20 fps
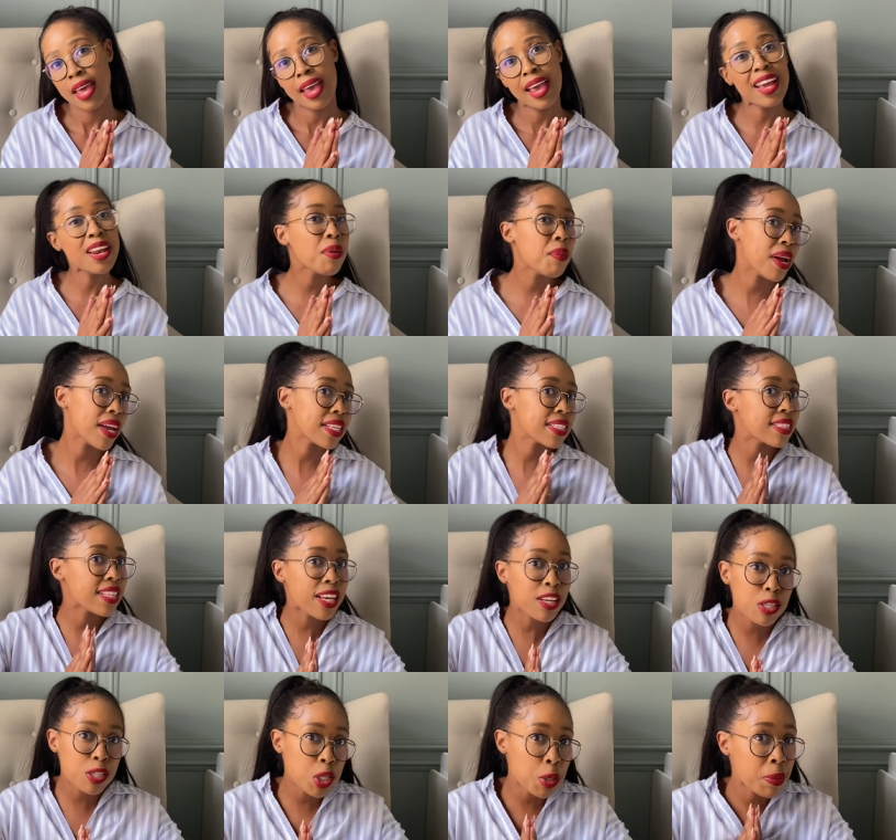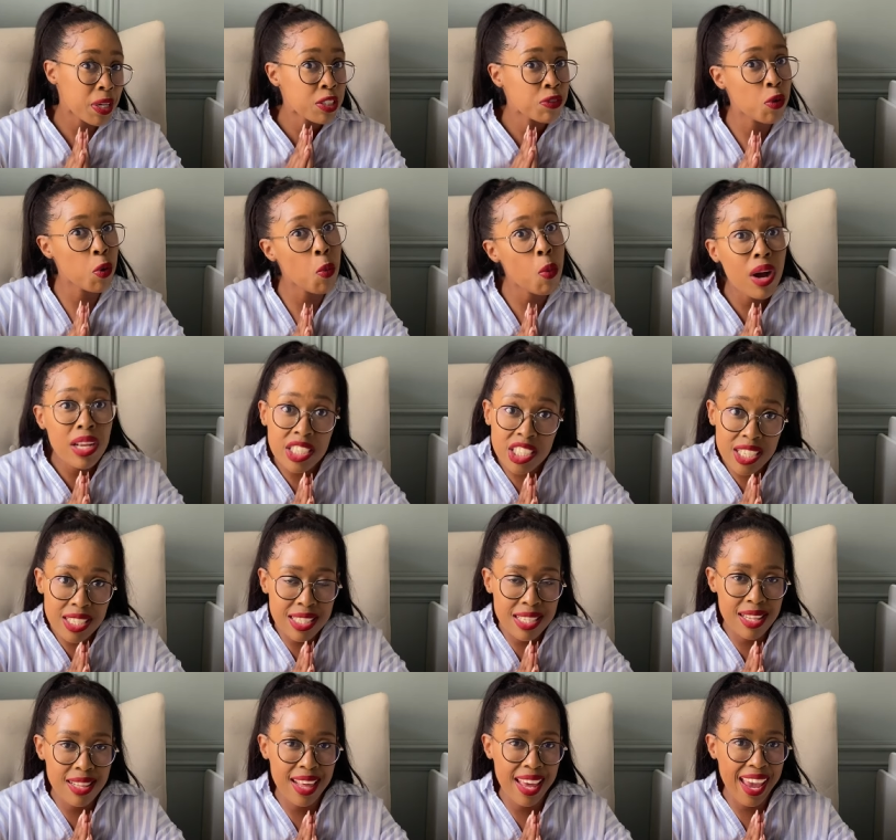Anyways, thank you so much for watching
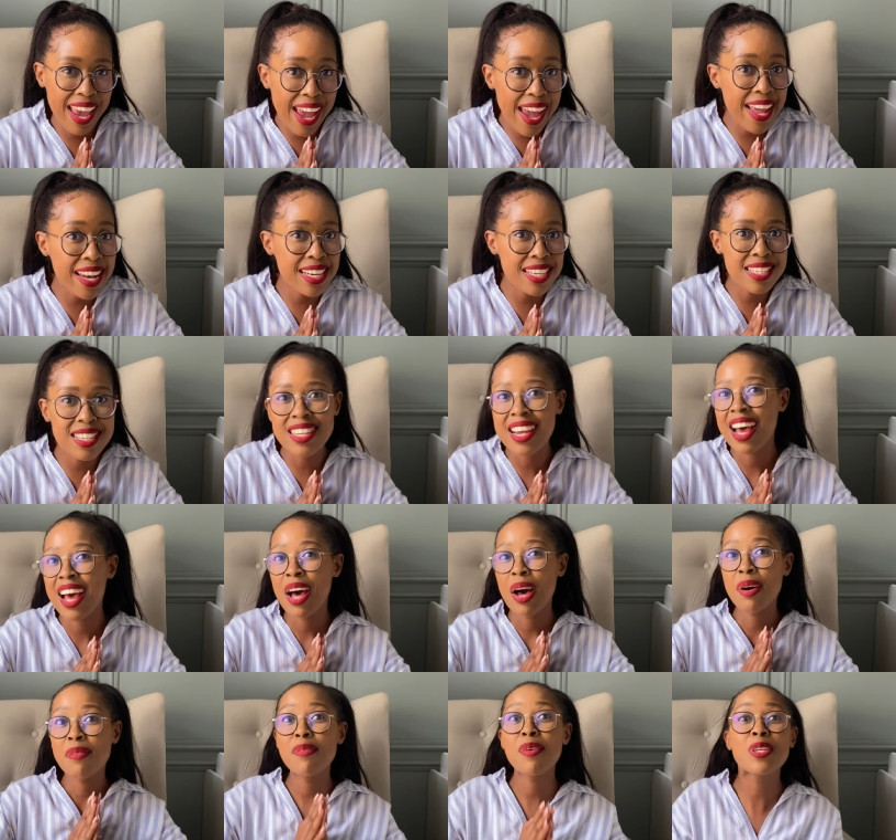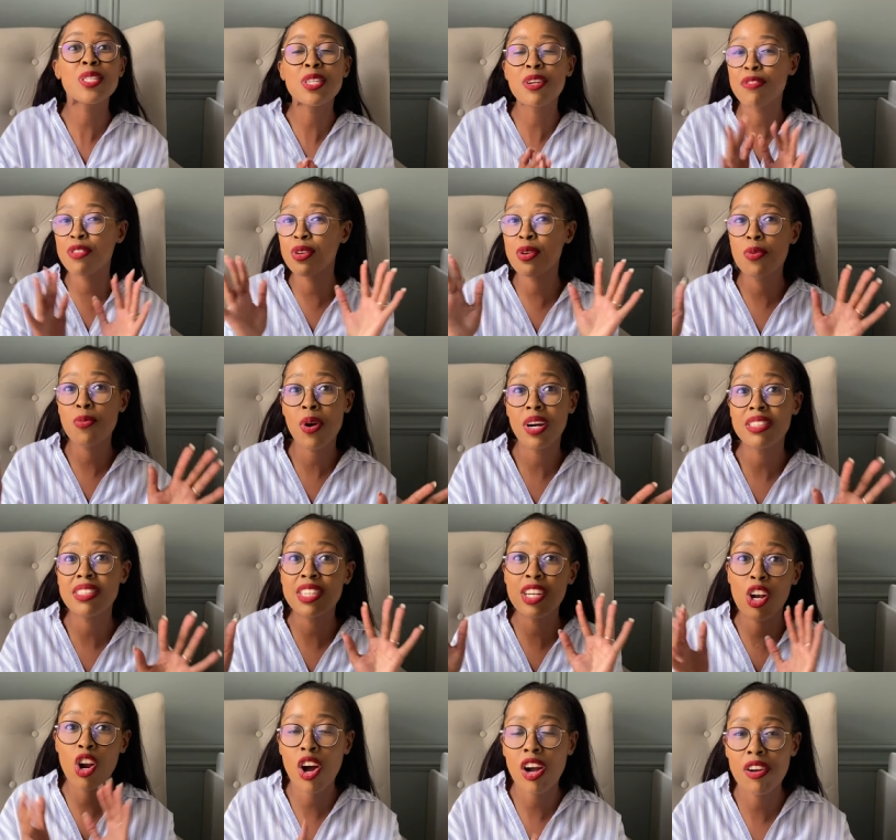till the end. Most of you
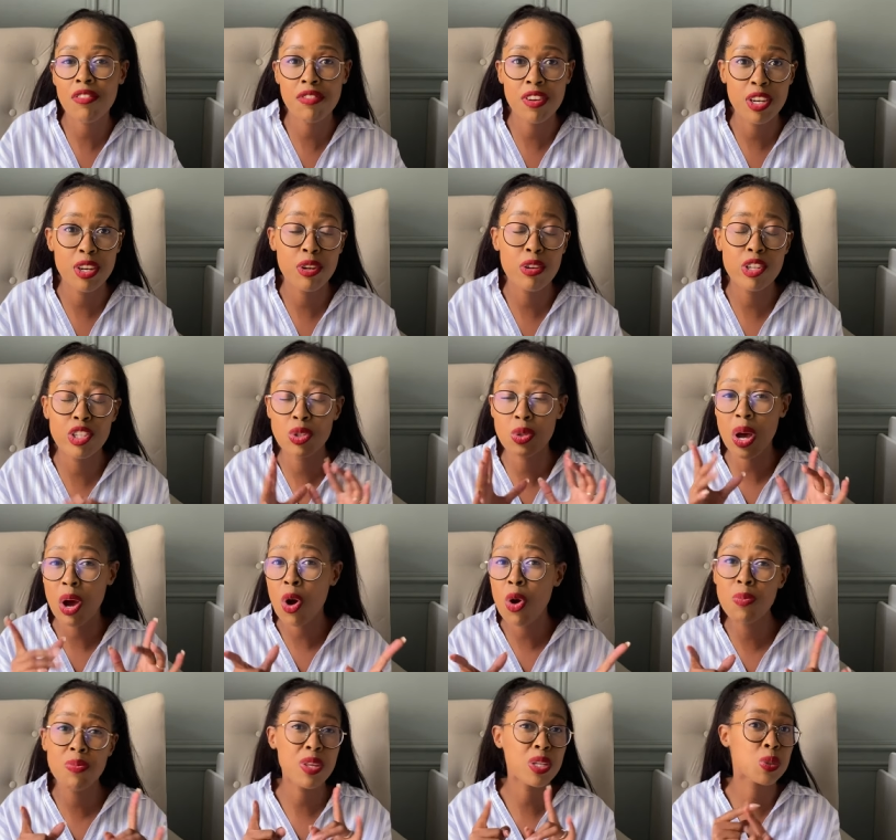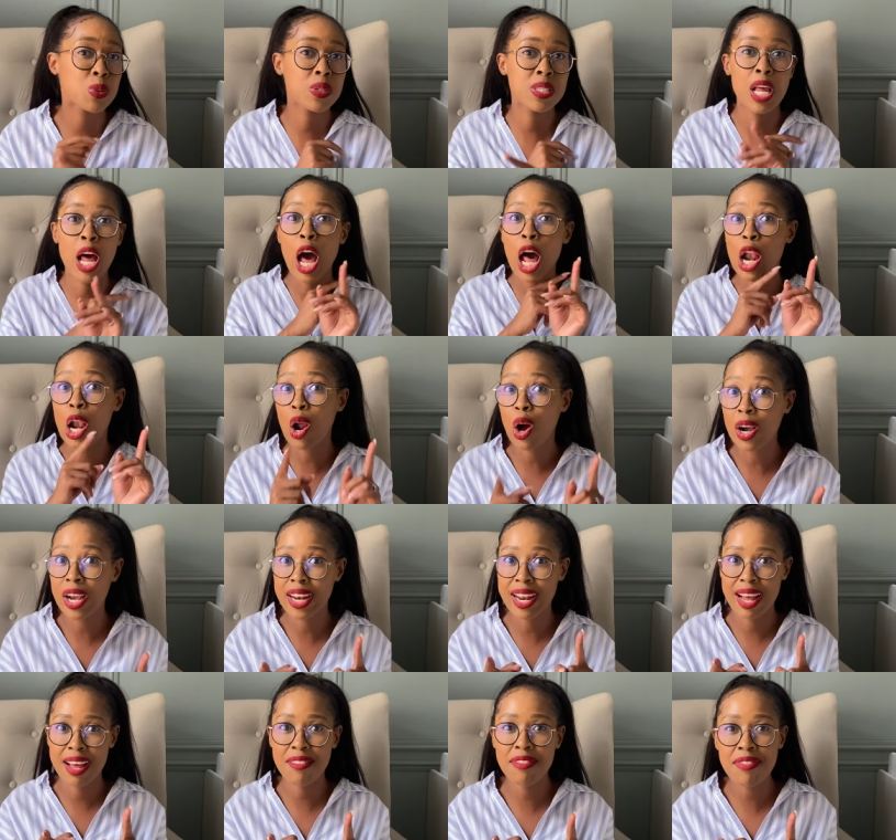wanted longer videos, so I hope this was long
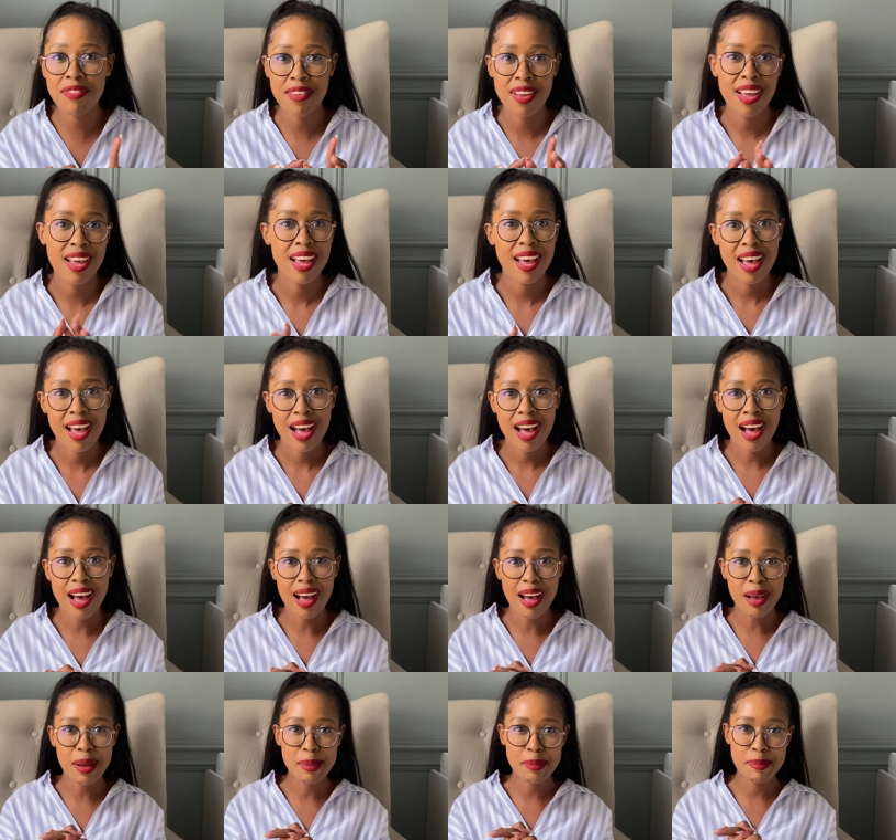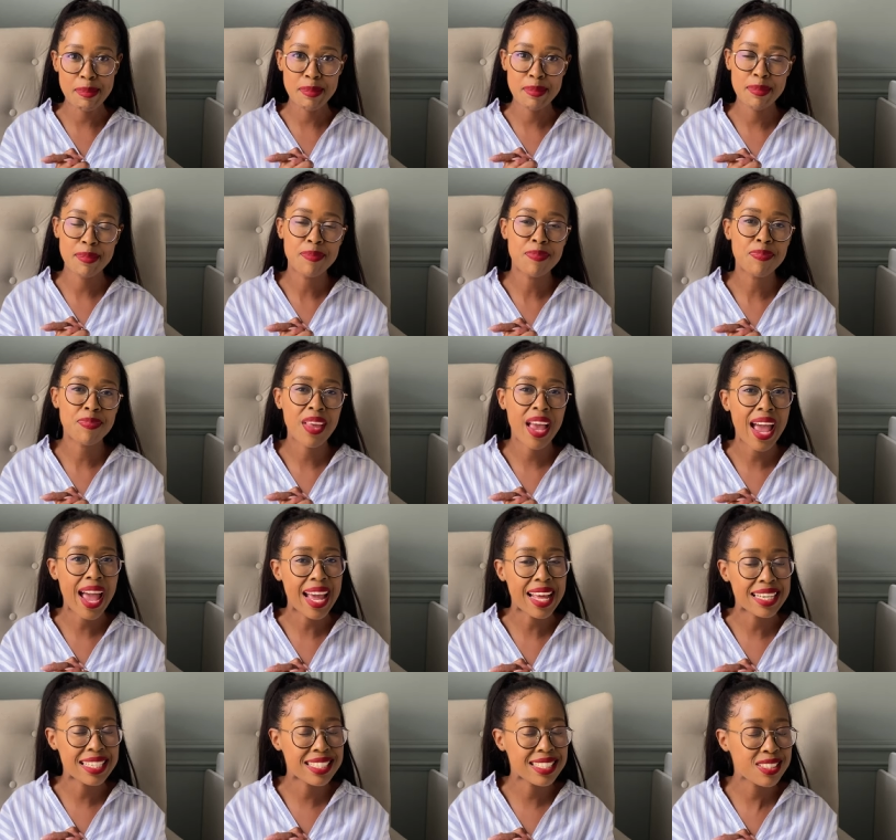enough.
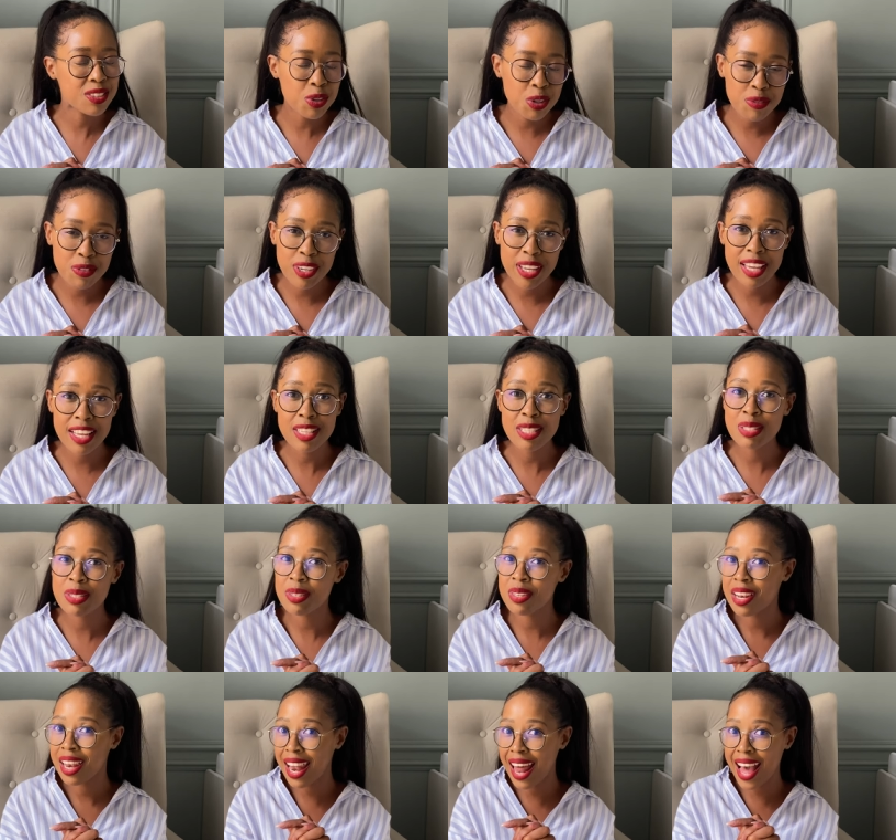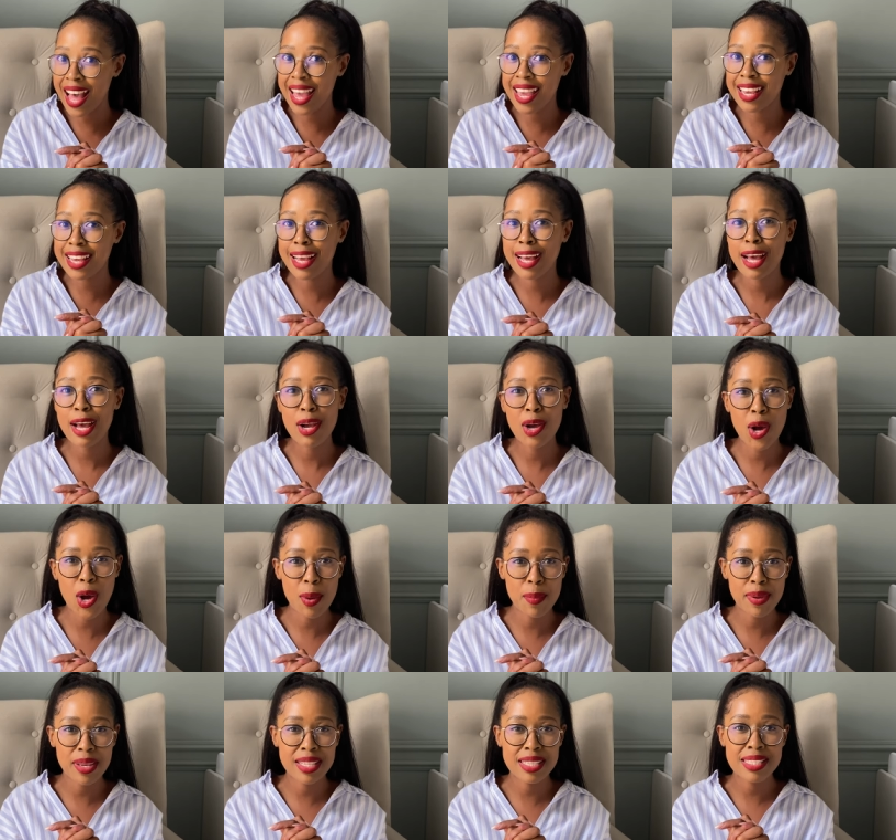And don't forget to like,
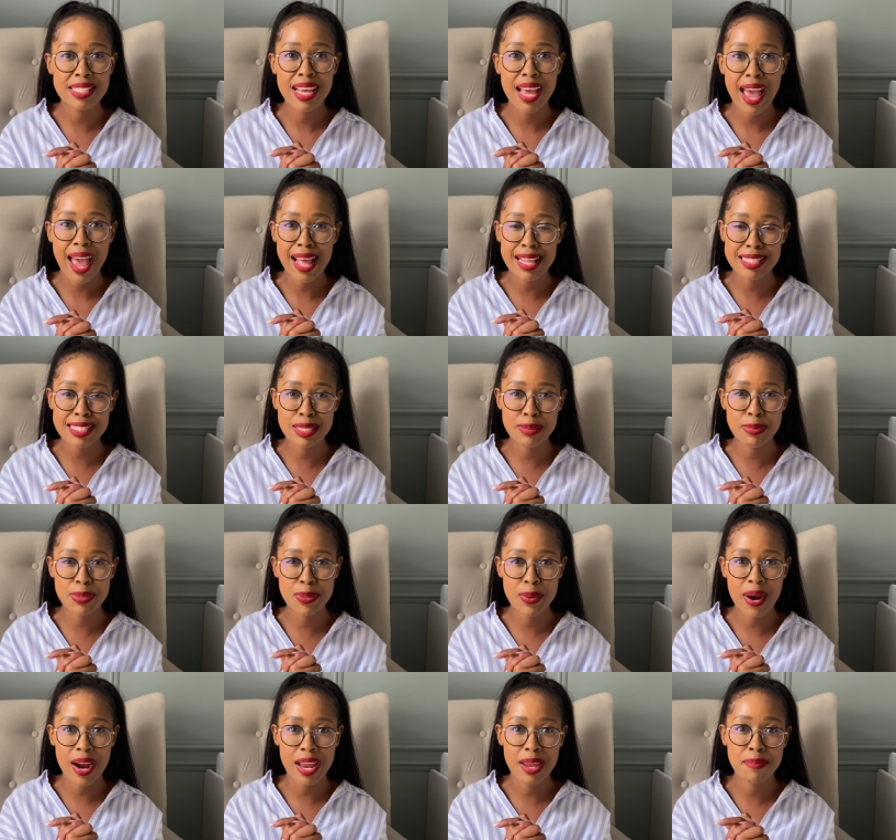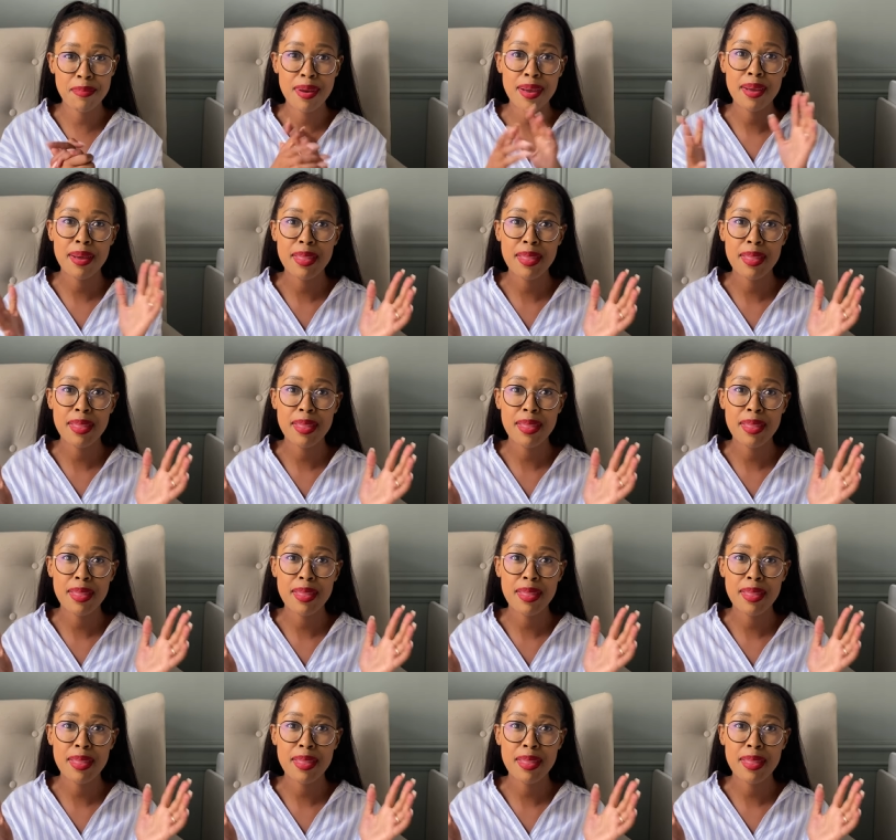comment, and subscribe.